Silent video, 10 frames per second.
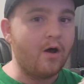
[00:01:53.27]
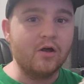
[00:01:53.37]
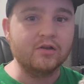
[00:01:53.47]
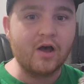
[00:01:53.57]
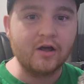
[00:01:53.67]

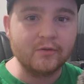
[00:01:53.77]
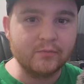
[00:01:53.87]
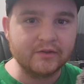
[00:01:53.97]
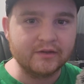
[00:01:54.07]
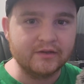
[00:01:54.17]
all caught
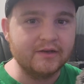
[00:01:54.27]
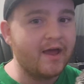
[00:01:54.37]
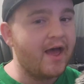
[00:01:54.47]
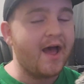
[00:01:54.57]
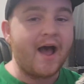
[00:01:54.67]
up with it,
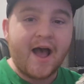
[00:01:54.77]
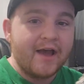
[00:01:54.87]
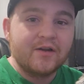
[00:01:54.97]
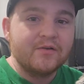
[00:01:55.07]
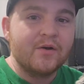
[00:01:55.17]

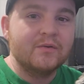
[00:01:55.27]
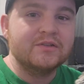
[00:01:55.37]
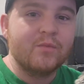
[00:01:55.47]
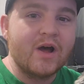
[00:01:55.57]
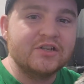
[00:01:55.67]
I don't know
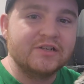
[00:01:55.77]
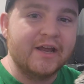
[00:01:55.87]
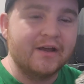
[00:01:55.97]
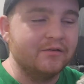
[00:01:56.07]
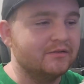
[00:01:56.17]
what to watch
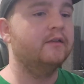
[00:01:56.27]
now.